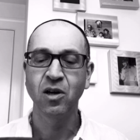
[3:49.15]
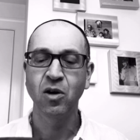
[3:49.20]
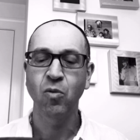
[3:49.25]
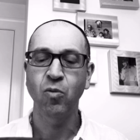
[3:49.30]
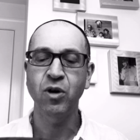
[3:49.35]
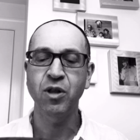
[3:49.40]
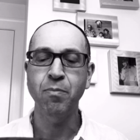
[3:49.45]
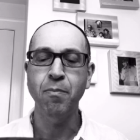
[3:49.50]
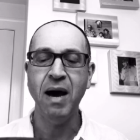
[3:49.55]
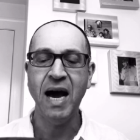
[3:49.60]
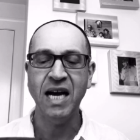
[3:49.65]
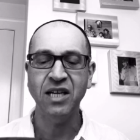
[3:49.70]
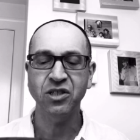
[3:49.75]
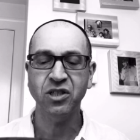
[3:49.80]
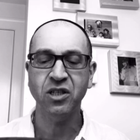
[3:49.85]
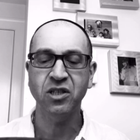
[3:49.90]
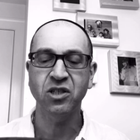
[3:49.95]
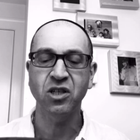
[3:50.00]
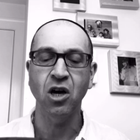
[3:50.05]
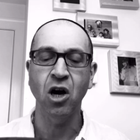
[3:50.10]
With
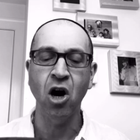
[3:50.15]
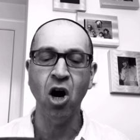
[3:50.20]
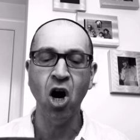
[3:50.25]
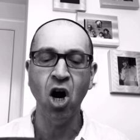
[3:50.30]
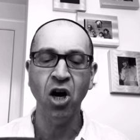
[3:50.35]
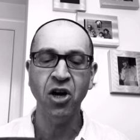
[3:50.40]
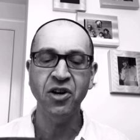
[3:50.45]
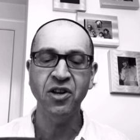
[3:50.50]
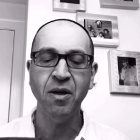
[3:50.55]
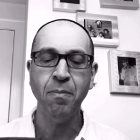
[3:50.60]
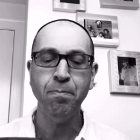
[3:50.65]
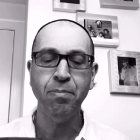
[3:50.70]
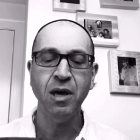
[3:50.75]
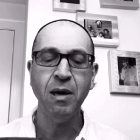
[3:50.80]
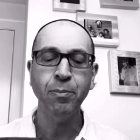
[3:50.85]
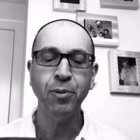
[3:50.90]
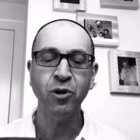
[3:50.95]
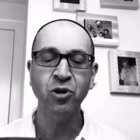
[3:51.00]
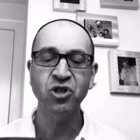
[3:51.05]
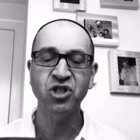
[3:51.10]
masks on, the
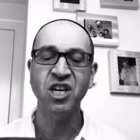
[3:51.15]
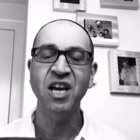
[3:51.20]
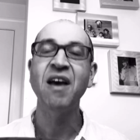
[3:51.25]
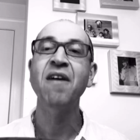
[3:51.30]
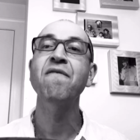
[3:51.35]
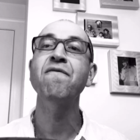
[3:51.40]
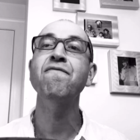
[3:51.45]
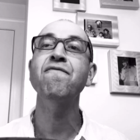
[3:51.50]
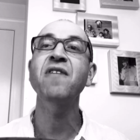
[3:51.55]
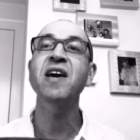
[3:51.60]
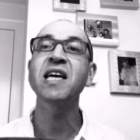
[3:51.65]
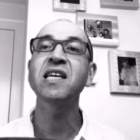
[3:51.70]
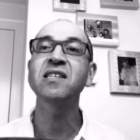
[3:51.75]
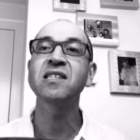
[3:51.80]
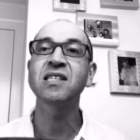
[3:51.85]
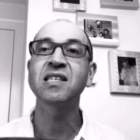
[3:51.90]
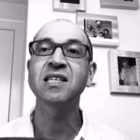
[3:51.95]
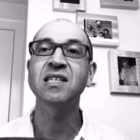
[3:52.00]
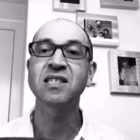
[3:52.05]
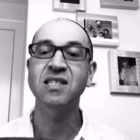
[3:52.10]
people's
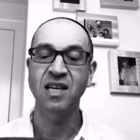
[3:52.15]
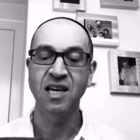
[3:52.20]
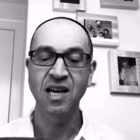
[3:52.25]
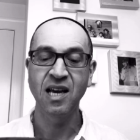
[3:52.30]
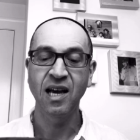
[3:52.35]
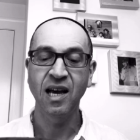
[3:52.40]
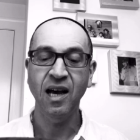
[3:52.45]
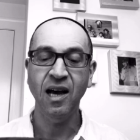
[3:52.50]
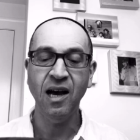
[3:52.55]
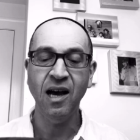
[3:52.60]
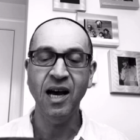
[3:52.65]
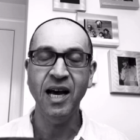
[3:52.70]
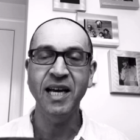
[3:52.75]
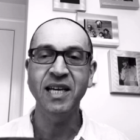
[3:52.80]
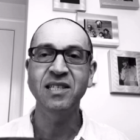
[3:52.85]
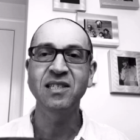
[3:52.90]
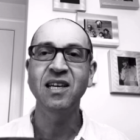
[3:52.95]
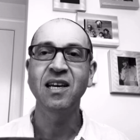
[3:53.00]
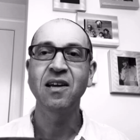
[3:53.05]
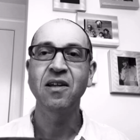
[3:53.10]
faces
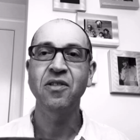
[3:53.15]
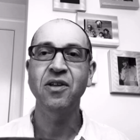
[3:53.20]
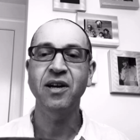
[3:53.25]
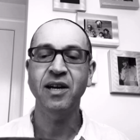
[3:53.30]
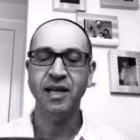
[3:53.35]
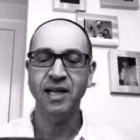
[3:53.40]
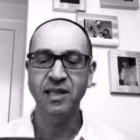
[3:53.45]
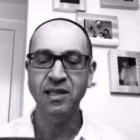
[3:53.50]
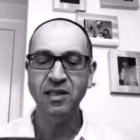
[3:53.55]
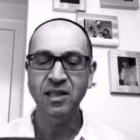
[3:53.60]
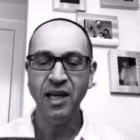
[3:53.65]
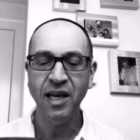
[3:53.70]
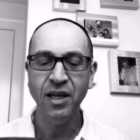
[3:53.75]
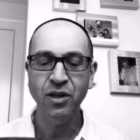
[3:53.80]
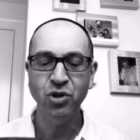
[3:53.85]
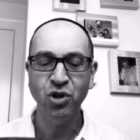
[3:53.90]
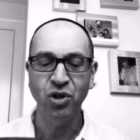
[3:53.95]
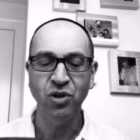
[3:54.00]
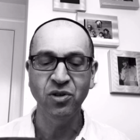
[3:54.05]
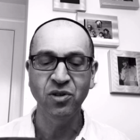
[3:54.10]
hide their
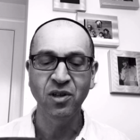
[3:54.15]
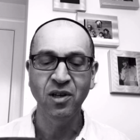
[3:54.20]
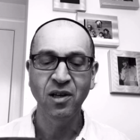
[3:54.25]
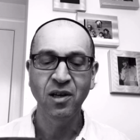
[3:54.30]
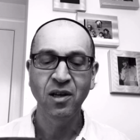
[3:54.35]
contagion,